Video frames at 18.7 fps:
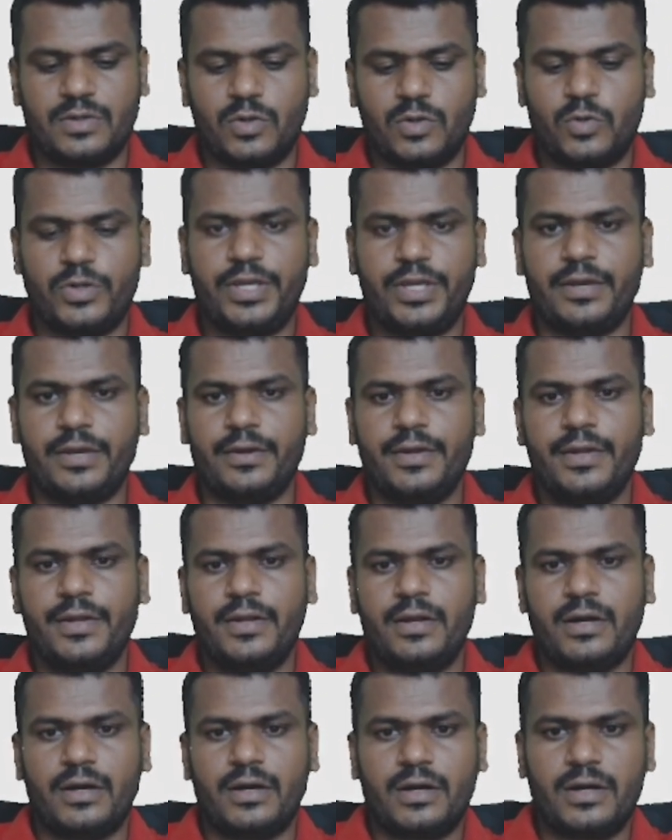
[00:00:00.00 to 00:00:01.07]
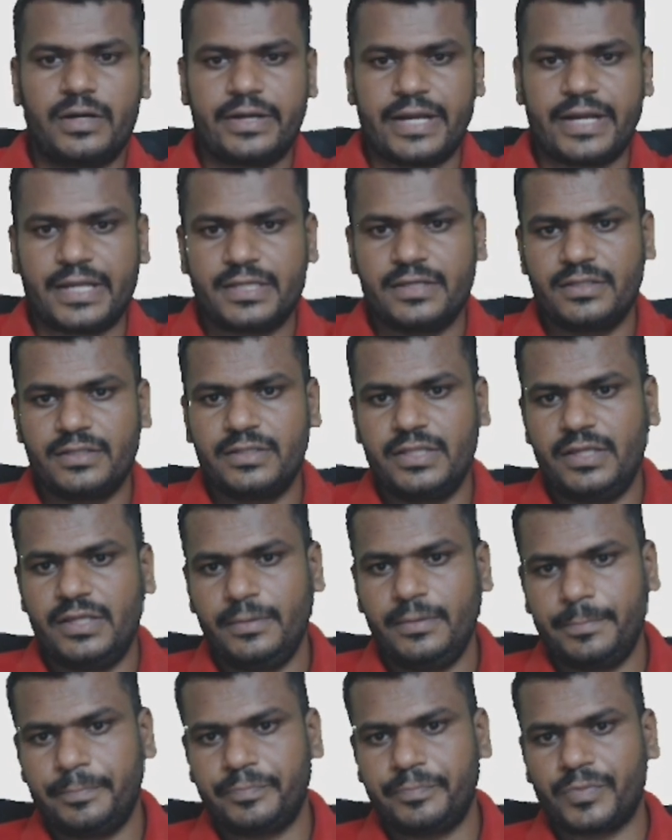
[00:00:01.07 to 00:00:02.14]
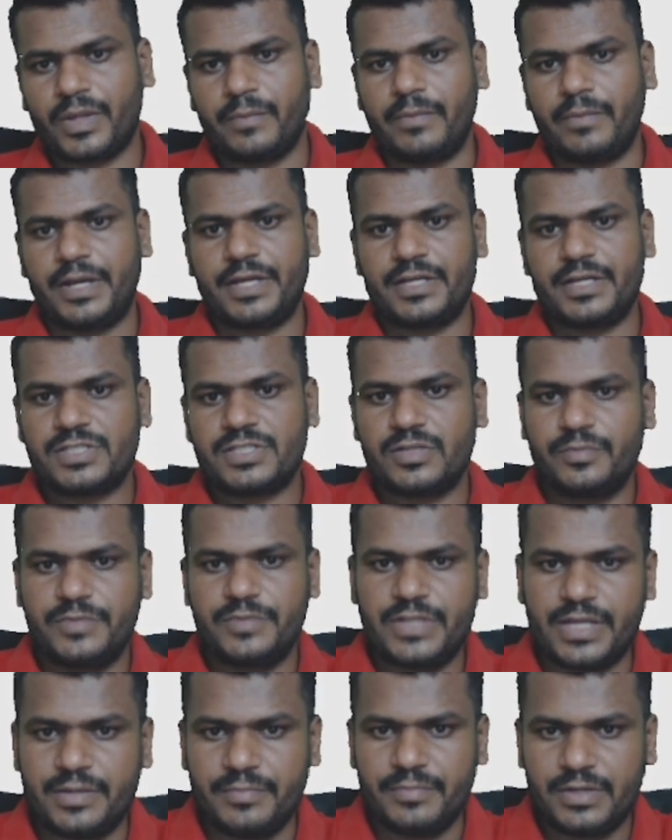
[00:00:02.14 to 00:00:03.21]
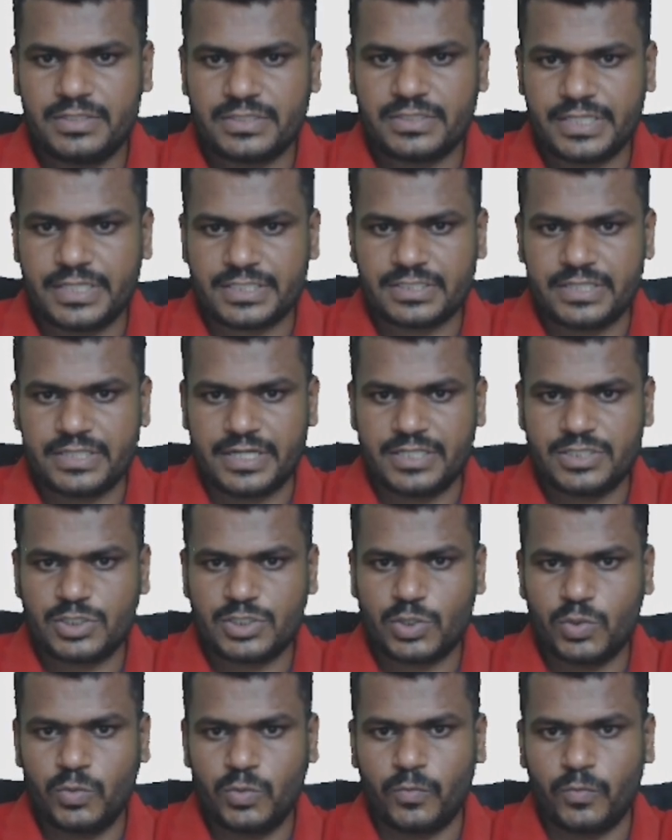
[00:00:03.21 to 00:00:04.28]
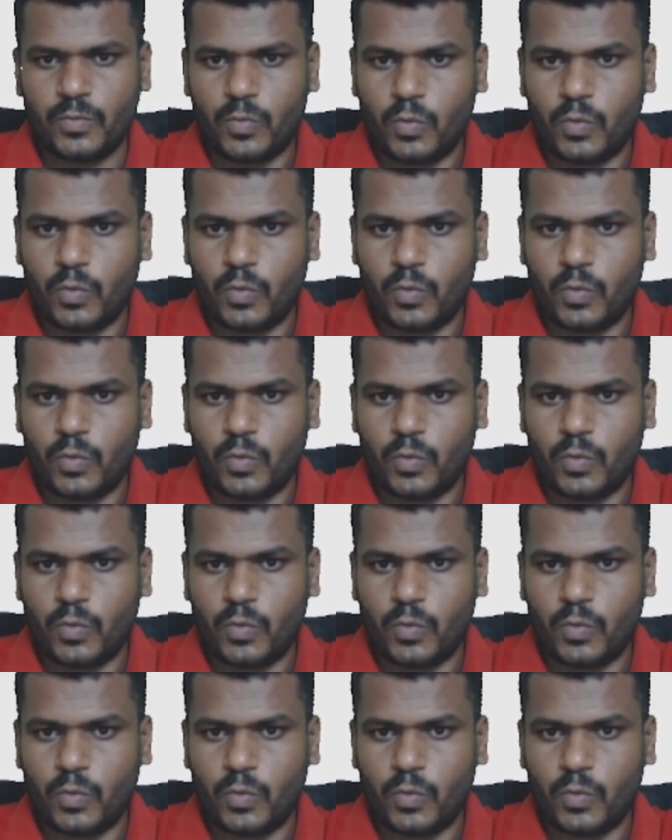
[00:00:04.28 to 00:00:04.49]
Okay, tracking the migration of the animals, yes, that is true.